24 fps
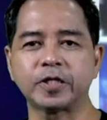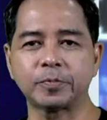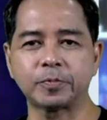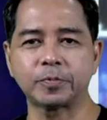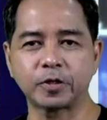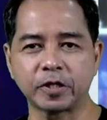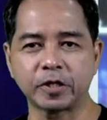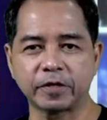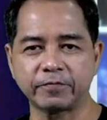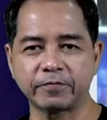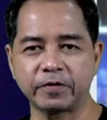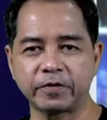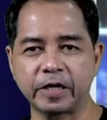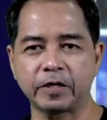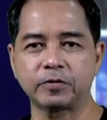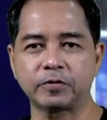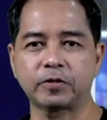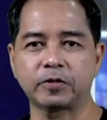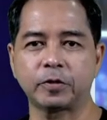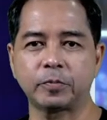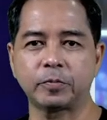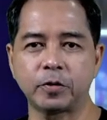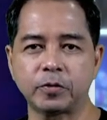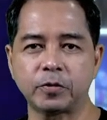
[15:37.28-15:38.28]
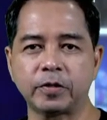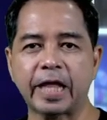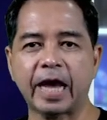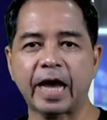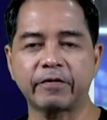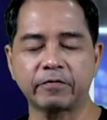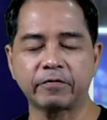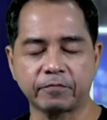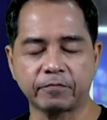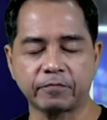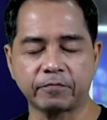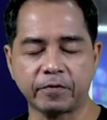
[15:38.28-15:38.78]
of Daily Tribune, live on
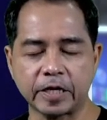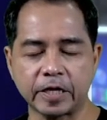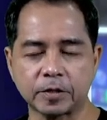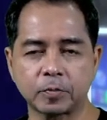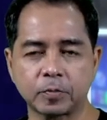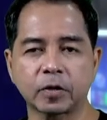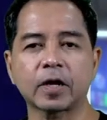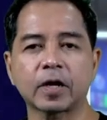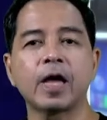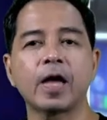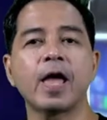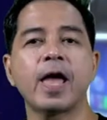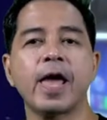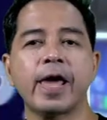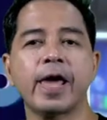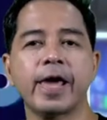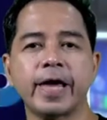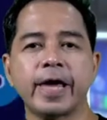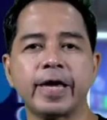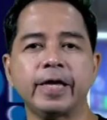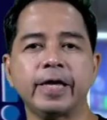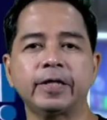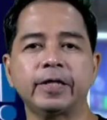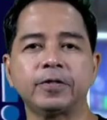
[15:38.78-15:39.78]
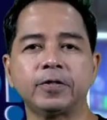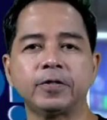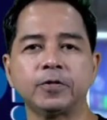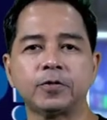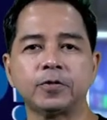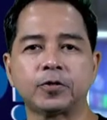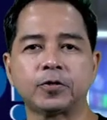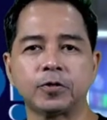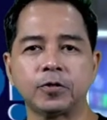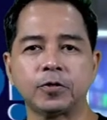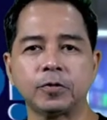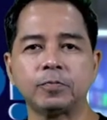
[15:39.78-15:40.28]
Facebook and
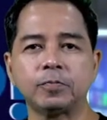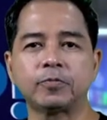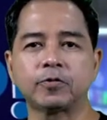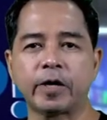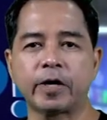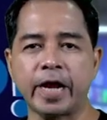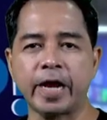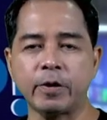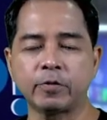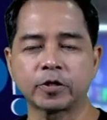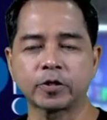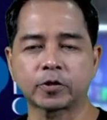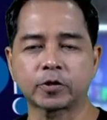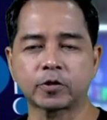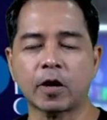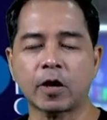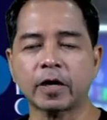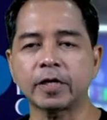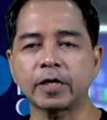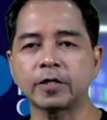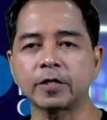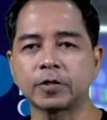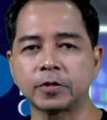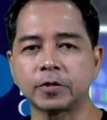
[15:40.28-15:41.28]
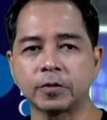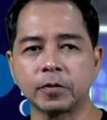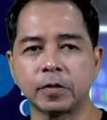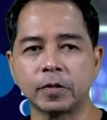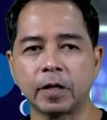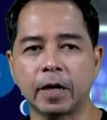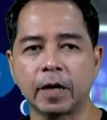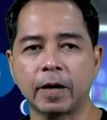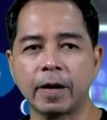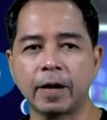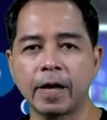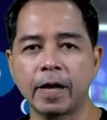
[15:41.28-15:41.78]
YouTube. Today we're talking to
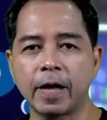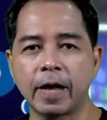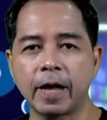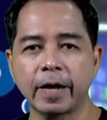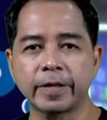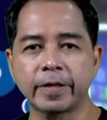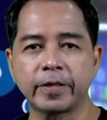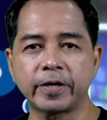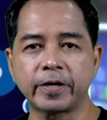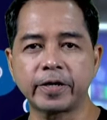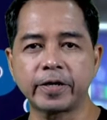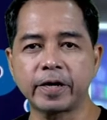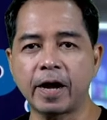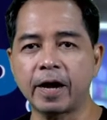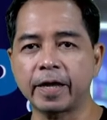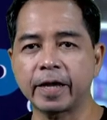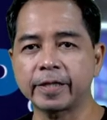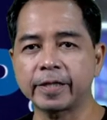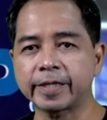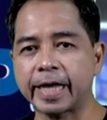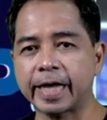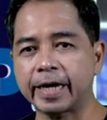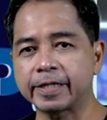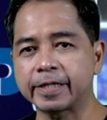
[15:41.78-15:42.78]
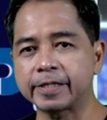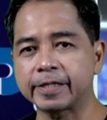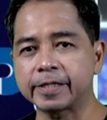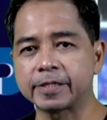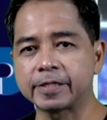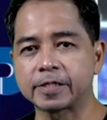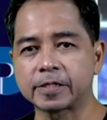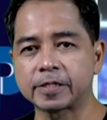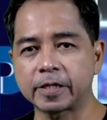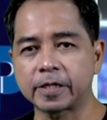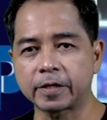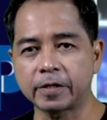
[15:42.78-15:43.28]
the young and talented
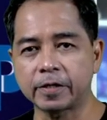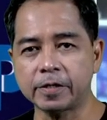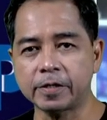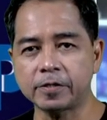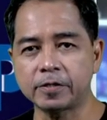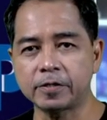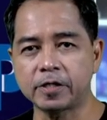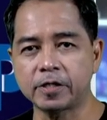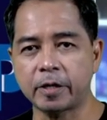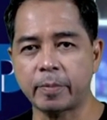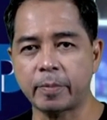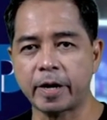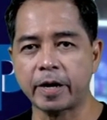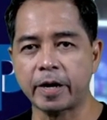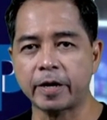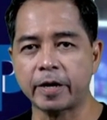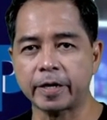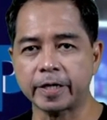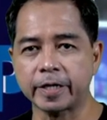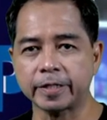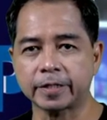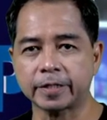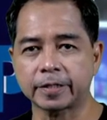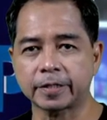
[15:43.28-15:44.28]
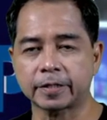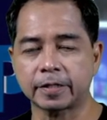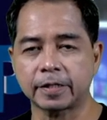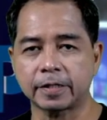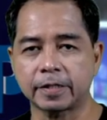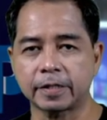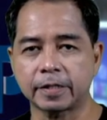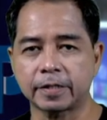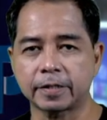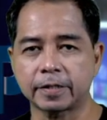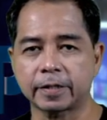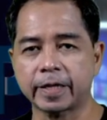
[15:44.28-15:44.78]
singer, GMA artist,
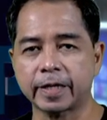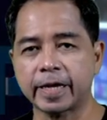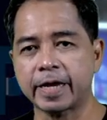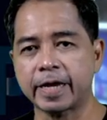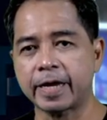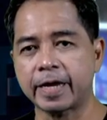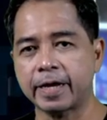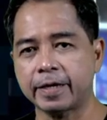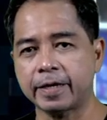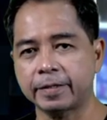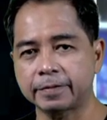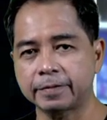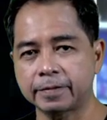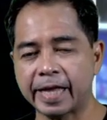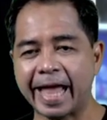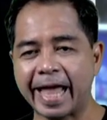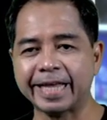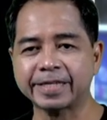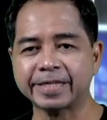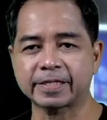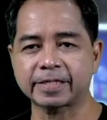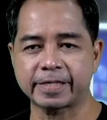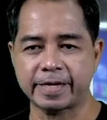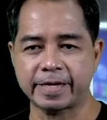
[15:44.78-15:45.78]
Thea Astley.